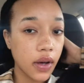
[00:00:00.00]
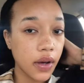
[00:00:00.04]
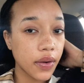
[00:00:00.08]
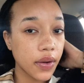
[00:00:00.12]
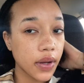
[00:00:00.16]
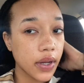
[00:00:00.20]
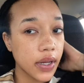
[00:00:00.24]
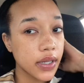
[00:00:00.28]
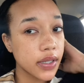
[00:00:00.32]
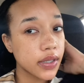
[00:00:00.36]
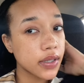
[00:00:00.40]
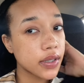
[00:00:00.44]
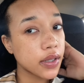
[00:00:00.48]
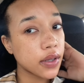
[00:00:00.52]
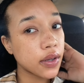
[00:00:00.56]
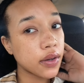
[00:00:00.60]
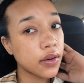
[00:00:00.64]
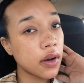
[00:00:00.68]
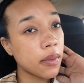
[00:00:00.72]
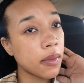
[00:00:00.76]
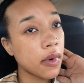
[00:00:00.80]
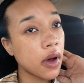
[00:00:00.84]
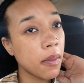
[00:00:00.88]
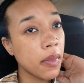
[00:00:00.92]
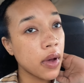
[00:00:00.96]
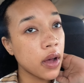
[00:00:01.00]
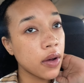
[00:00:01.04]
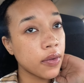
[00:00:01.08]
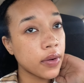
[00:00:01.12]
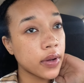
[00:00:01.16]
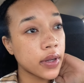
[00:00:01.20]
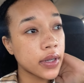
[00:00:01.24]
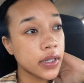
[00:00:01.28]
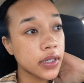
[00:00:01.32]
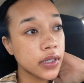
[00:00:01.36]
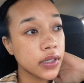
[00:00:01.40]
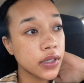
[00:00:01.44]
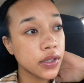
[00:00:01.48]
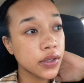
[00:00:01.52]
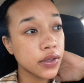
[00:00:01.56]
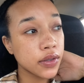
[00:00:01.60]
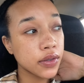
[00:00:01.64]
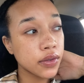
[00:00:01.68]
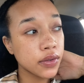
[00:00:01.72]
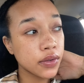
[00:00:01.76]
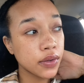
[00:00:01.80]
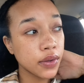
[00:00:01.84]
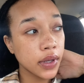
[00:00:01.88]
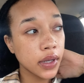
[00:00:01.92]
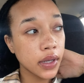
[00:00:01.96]
okay, so I'm on my way
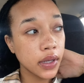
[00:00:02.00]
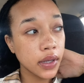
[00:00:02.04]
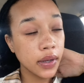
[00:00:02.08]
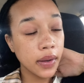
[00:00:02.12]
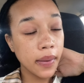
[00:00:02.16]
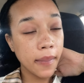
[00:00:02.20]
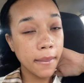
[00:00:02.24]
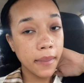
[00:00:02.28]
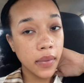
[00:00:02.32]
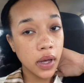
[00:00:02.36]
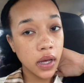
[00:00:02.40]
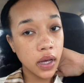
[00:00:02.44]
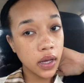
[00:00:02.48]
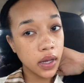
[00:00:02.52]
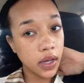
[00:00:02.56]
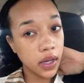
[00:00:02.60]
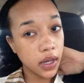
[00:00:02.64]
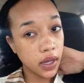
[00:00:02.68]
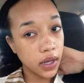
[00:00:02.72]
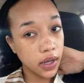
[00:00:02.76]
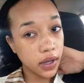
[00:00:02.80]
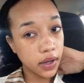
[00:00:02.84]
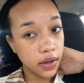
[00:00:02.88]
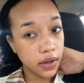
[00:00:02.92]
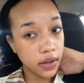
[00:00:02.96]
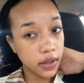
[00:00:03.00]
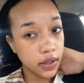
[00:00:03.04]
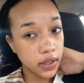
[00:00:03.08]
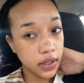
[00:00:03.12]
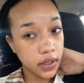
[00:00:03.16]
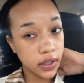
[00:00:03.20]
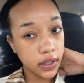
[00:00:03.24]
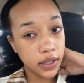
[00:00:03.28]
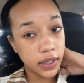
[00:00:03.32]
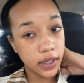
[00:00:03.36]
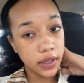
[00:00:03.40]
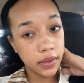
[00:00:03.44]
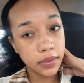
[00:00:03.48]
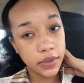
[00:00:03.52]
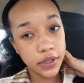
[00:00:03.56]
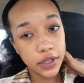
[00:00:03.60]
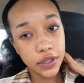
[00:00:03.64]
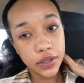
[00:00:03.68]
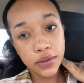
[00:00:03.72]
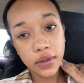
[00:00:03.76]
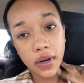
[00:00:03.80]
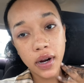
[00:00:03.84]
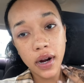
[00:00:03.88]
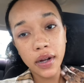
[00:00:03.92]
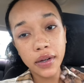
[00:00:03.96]
to get my hair done, but
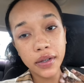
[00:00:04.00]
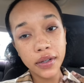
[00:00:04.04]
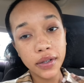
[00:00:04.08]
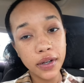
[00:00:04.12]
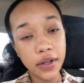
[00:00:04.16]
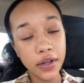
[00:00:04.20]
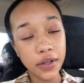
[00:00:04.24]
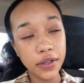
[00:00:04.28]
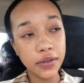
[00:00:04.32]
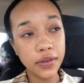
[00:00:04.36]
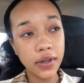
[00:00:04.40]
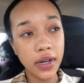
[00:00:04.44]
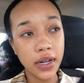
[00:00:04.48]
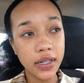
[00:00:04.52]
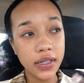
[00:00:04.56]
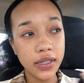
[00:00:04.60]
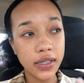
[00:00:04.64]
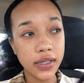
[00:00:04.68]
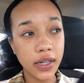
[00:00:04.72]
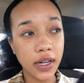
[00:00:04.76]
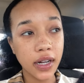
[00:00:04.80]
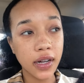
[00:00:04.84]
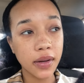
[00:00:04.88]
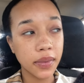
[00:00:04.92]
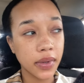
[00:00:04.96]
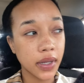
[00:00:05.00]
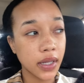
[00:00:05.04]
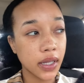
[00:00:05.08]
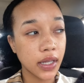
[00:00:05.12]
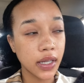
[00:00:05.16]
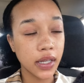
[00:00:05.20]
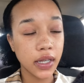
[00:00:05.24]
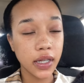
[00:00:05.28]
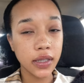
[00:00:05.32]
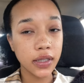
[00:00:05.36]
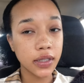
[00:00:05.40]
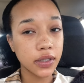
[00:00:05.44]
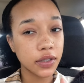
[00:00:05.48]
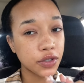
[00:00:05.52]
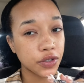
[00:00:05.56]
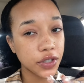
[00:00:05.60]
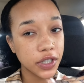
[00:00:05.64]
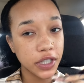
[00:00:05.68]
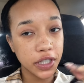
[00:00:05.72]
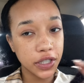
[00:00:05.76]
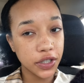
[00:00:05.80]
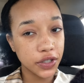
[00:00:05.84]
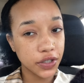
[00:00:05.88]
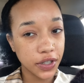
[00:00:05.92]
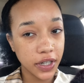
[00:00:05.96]
you already know you gotta stop and get a little
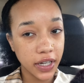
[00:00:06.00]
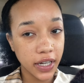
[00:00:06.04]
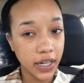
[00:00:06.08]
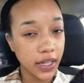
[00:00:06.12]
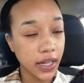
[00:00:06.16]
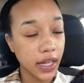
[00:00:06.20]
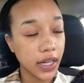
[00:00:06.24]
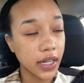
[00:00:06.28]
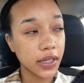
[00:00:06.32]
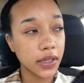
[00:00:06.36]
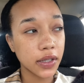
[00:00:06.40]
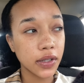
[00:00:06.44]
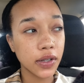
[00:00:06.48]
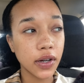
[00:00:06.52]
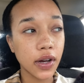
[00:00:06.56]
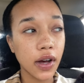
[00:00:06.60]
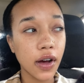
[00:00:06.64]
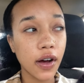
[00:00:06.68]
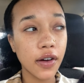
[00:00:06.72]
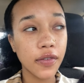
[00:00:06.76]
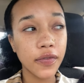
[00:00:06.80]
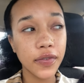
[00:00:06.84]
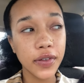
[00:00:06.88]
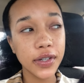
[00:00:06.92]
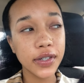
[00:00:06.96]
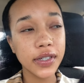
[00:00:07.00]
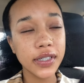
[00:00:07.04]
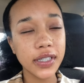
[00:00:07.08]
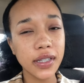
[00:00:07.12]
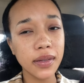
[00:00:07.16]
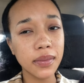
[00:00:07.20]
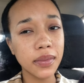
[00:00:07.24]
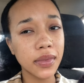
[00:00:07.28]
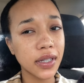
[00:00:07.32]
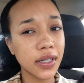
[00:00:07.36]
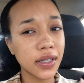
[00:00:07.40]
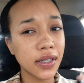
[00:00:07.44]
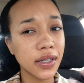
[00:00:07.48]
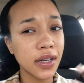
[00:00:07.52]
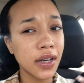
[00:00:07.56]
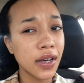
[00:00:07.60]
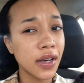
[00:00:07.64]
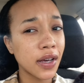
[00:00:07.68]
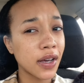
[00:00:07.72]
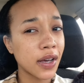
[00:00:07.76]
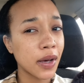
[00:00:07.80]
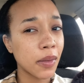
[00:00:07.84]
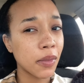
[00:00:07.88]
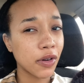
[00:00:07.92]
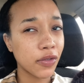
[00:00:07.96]
drinky drink, like a little coffee or something,
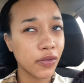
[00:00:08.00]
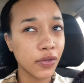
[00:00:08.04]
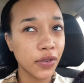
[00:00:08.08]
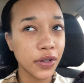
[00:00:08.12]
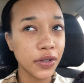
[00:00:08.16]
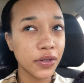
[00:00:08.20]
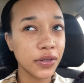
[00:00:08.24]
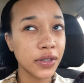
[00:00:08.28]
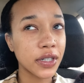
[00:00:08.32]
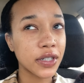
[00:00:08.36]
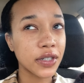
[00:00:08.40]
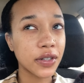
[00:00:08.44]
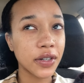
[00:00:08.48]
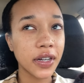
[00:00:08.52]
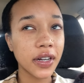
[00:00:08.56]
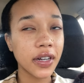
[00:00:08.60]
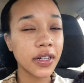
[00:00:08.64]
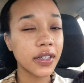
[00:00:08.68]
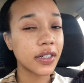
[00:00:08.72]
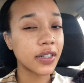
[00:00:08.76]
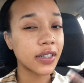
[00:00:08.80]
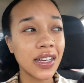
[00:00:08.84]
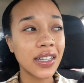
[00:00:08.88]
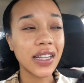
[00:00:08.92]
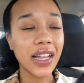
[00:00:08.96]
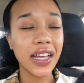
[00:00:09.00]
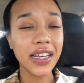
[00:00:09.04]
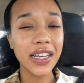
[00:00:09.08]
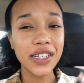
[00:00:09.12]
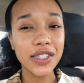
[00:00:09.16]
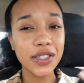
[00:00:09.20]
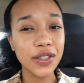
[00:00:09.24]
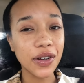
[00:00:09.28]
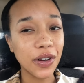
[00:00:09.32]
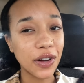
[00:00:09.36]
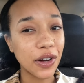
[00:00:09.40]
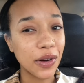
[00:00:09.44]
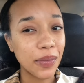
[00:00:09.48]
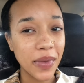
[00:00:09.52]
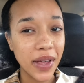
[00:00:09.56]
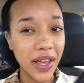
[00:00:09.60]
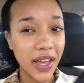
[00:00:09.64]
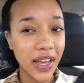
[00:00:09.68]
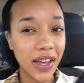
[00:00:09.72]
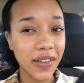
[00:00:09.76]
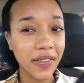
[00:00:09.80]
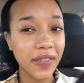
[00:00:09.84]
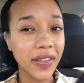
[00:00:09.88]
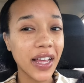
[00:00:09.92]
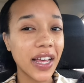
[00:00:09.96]
before you get your hair done. Like, it's girl
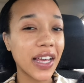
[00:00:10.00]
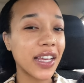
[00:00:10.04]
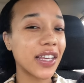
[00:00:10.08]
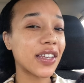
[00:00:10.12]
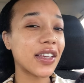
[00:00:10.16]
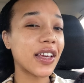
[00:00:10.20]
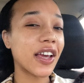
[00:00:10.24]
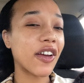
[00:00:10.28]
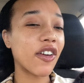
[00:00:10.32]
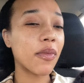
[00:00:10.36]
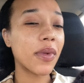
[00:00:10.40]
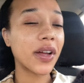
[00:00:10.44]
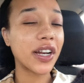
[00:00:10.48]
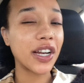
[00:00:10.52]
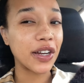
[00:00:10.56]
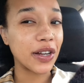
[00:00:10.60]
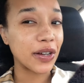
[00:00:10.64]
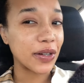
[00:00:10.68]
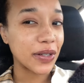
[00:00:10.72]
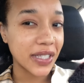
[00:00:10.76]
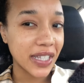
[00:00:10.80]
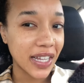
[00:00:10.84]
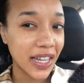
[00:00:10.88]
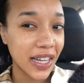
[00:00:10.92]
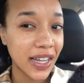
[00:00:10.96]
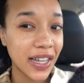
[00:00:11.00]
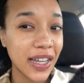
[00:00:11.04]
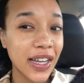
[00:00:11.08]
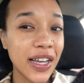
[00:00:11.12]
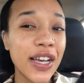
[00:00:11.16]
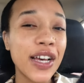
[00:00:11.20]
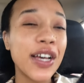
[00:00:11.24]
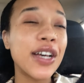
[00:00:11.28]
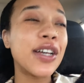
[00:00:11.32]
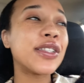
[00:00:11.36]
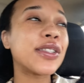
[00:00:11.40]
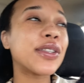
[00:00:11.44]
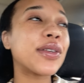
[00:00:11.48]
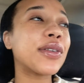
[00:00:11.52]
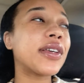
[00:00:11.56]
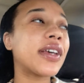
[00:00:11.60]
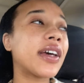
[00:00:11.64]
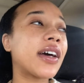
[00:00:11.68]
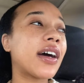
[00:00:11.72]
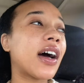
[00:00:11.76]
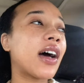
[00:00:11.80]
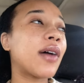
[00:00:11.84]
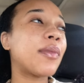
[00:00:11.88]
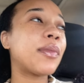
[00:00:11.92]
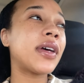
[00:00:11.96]
math. Like, everybody knows that. So
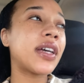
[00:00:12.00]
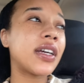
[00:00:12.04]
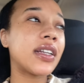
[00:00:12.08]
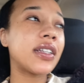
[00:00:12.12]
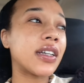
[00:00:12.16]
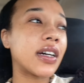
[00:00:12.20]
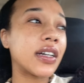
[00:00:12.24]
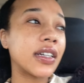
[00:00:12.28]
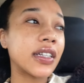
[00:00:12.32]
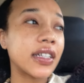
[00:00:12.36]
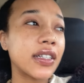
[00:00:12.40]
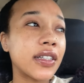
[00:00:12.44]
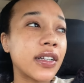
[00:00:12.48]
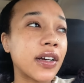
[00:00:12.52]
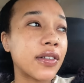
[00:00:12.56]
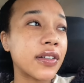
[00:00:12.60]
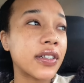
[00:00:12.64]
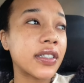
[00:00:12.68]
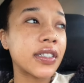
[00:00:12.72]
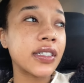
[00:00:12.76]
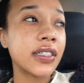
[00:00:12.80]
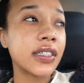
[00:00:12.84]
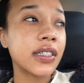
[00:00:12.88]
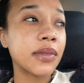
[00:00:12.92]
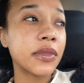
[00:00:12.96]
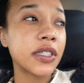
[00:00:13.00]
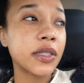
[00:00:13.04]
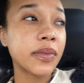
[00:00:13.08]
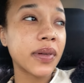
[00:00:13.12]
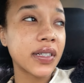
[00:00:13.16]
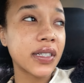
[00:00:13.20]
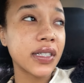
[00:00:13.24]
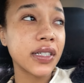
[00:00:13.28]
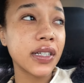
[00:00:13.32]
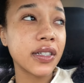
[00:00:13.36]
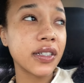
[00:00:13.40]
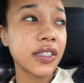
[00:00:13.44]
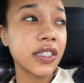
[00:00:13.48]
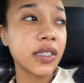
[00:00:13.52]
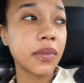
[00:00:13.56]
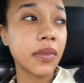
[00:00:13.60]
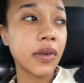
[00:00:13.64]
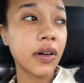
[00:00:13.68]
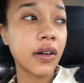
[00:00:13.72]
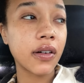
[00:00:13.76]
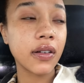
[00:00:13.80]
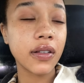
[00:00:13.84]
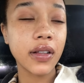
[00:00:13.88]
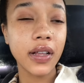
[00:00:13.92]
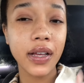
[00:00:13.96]
yeah, I'm at Dunkin' Donuts. I'm just about to get a
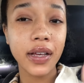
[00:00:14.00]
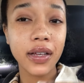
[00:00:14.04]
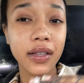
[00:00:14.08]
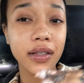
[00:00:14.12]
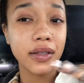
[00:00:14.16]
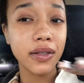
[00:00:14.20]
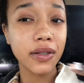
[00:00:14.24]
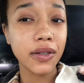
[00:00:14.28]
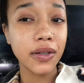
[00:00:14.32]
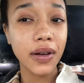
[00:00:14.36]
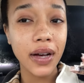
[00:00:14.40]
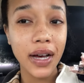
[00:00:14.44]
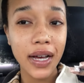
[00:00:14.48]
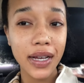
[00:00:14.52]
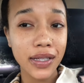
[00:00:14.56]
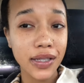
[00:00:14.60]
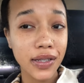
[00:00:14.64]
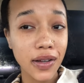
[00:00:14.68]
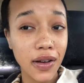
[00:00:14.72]
small, like, little iced